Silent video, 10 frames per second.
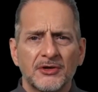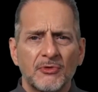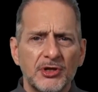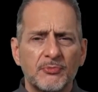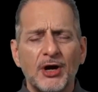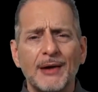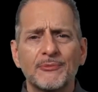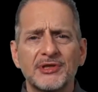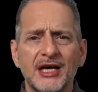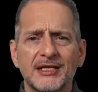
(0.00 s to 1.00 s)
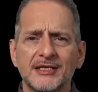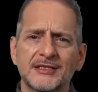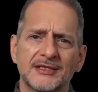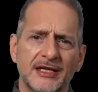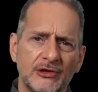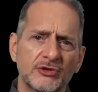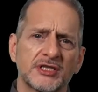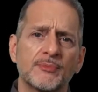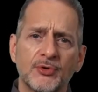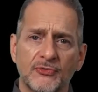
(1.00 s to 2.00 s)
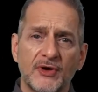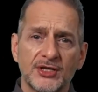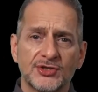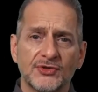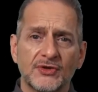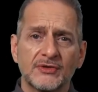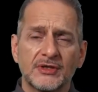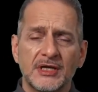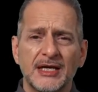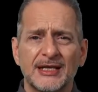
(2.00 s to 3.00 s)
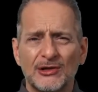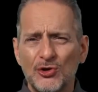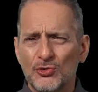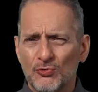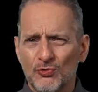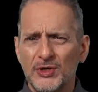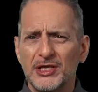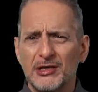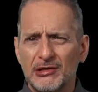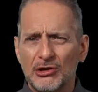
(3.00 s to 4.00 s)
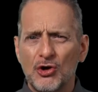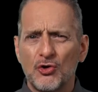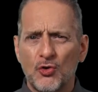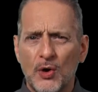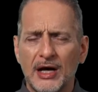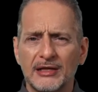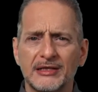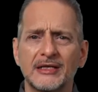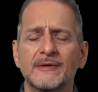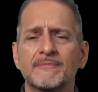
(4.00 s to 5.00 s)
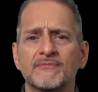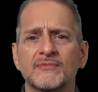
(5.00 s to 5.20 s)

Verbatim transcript: Well, the problem with that is it looks unprofessional. It can look really low quality.